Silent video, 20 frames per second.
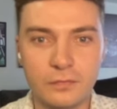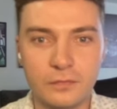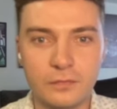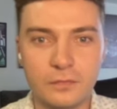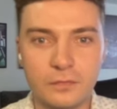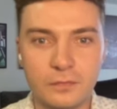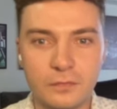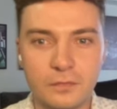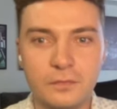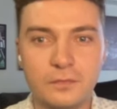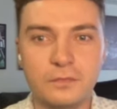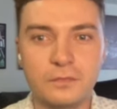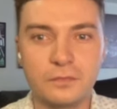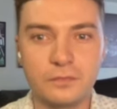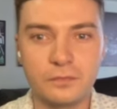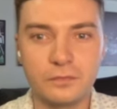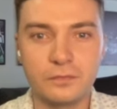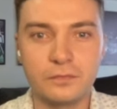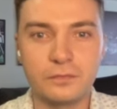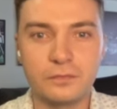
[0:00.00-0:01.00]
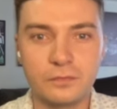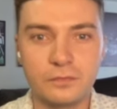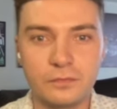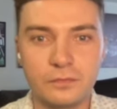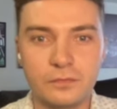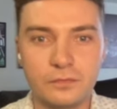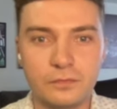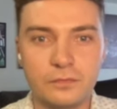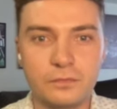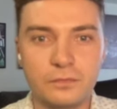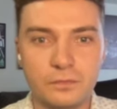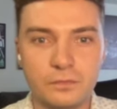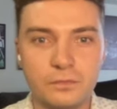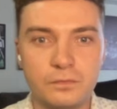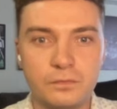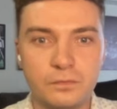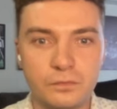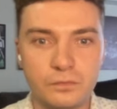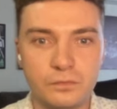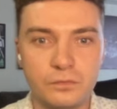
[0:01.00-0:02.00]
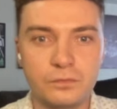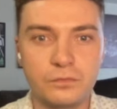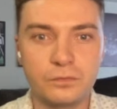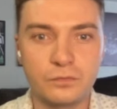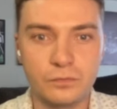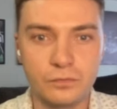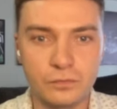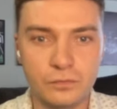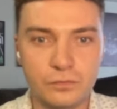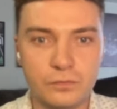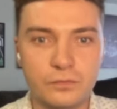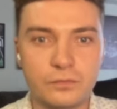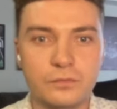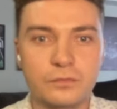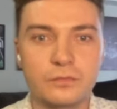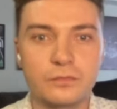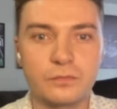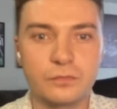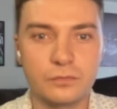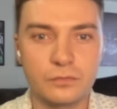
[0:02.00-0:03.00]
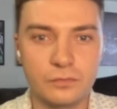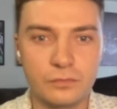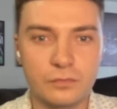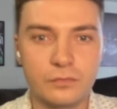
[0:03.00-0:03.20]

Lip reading: No words are spoken by the person on screen.